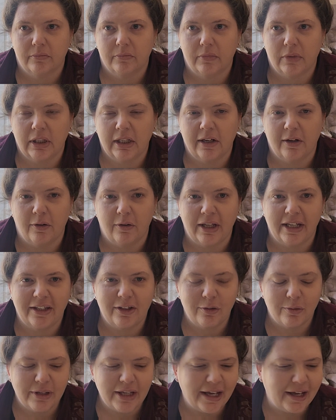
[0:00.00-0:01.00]
you know,
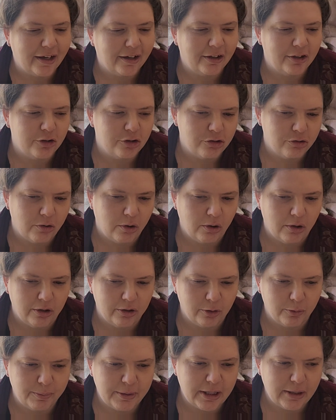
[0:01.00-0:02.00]
like, you can't control
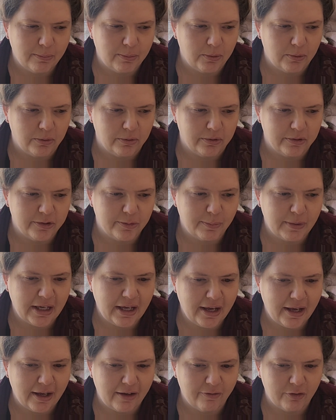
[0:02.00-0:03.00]
other people's
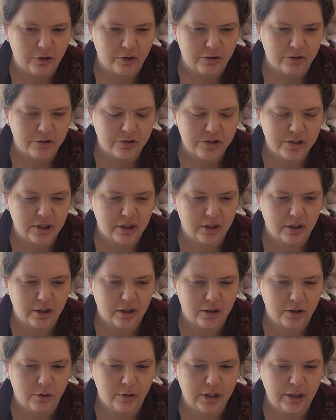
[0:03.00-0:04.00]
behaviors.
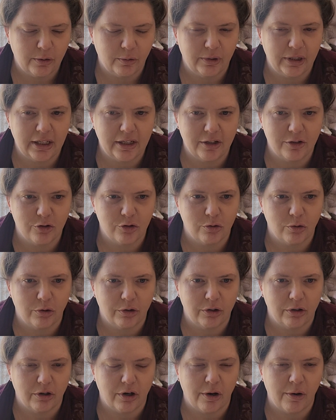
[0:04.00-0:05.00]
You can only
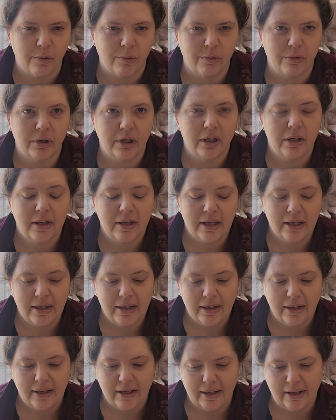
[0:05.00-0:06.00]
control your own.
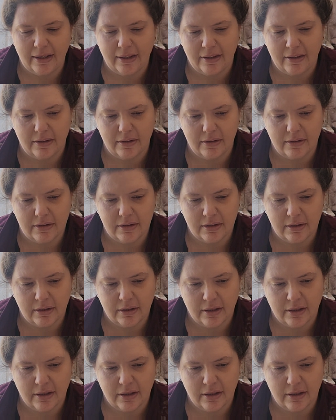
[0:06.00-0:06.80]
And